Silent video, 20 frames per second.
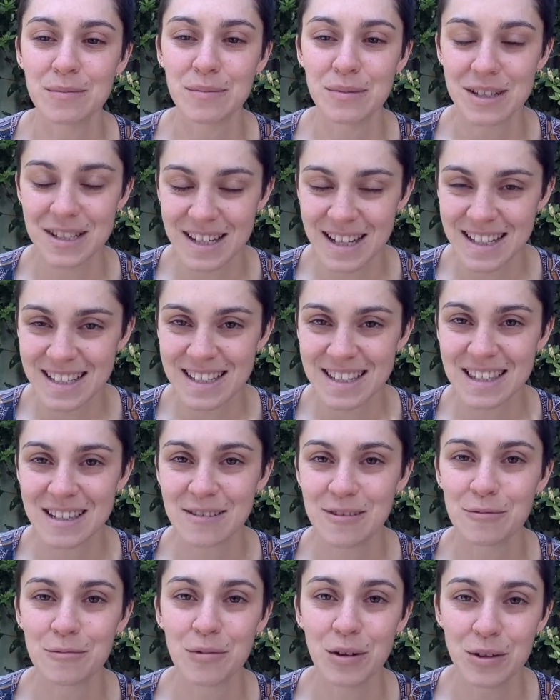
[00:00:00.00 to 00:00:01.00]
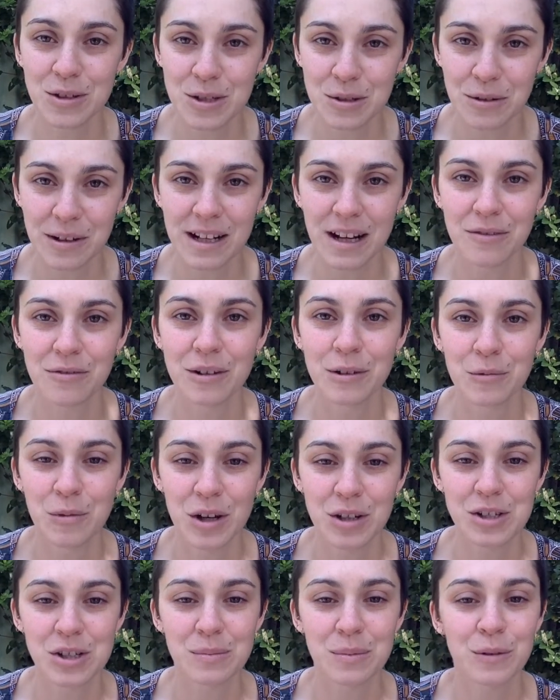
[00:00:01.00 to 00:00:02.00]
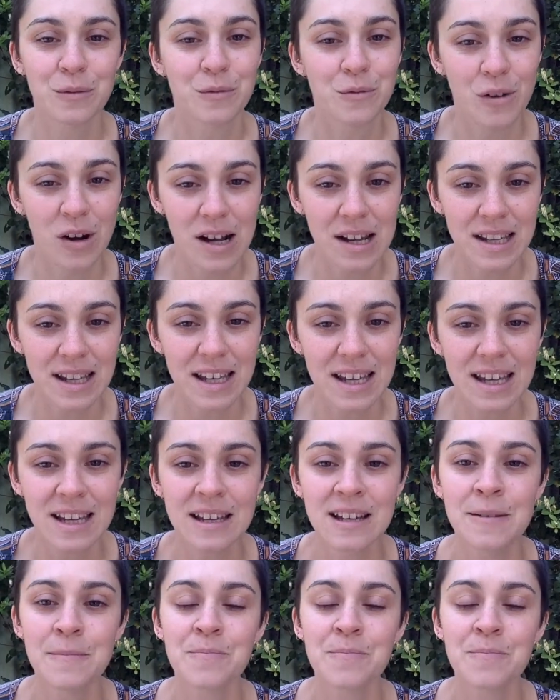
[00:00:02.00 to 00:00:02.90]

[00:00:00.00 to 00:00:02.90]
present the Road to Recovery workshop on Friday.